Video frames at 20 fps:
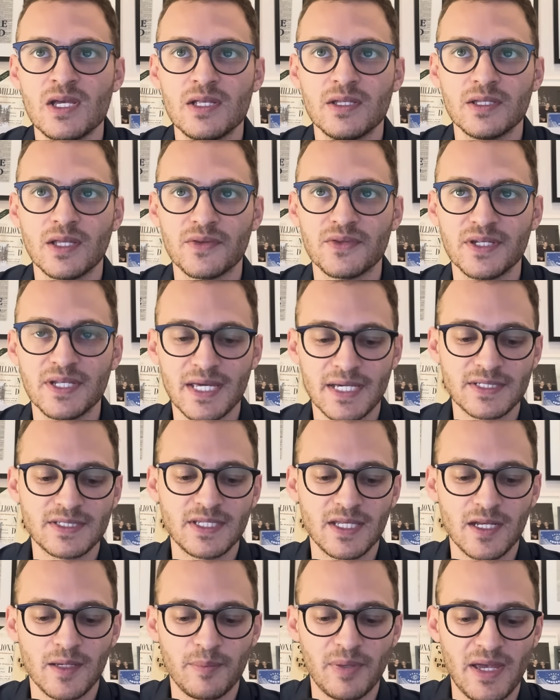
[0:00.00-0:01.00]
Now the next
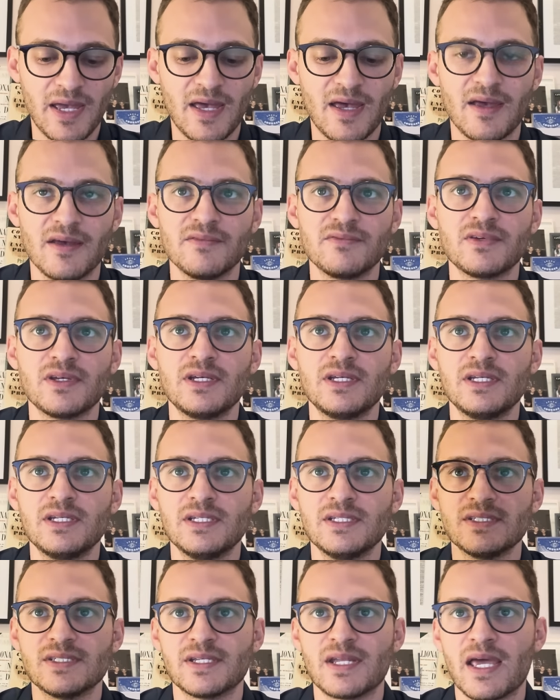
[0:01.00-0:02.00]
setup I have
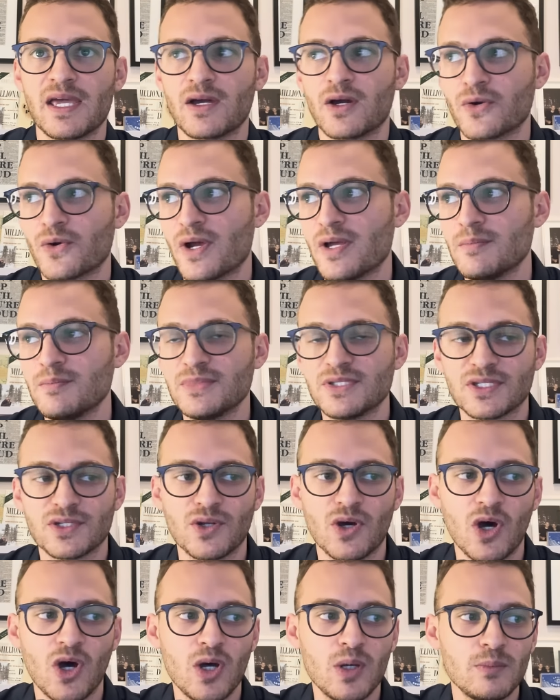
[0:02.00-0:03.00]
is an ARM, is an
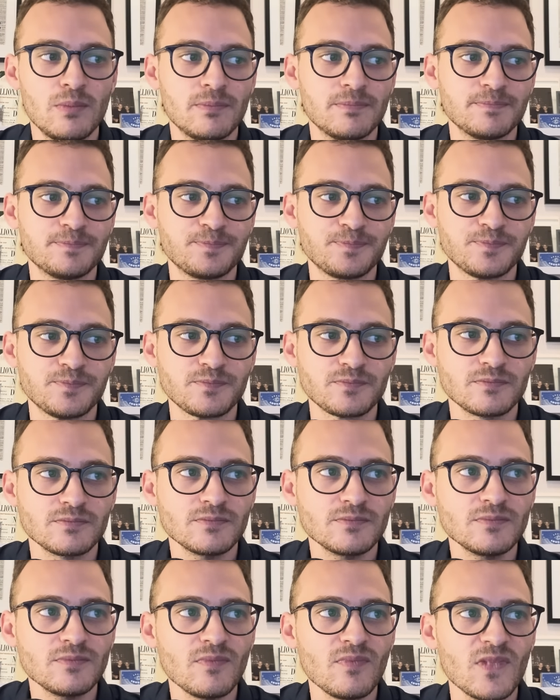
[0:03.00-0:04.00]
ARM.
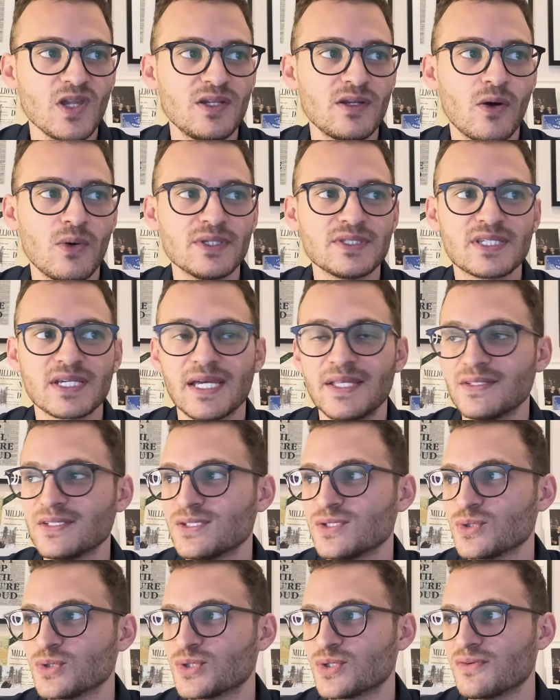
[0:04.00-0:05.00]
Now once again, this
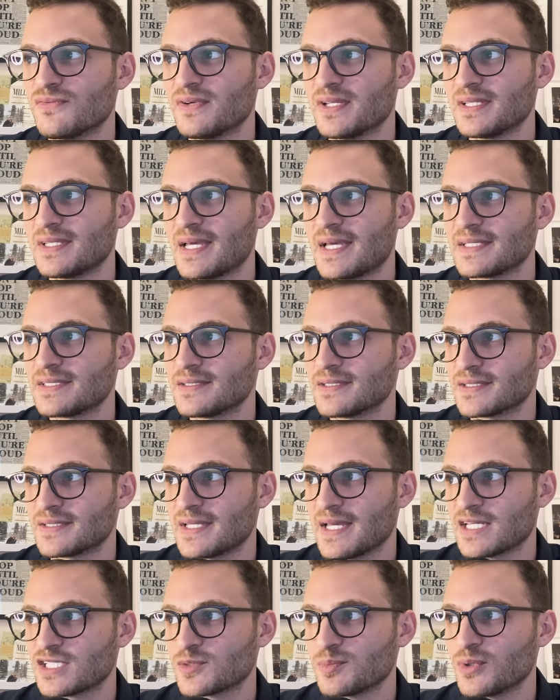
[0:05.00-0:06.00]
is also fantastic
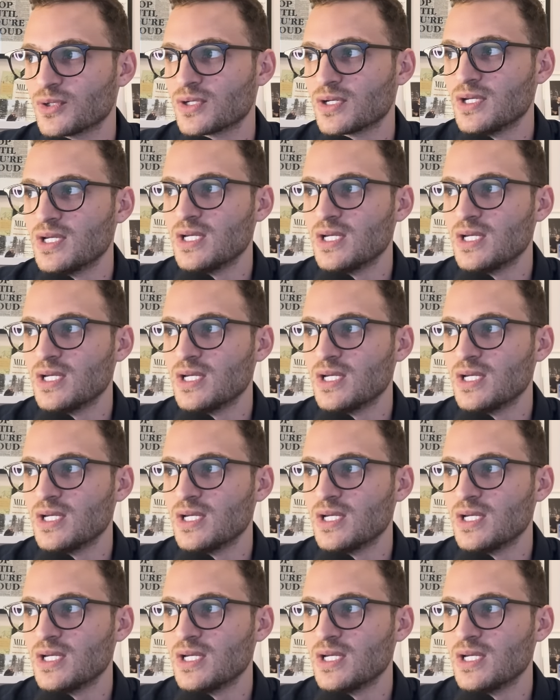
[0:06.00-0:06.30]
textbook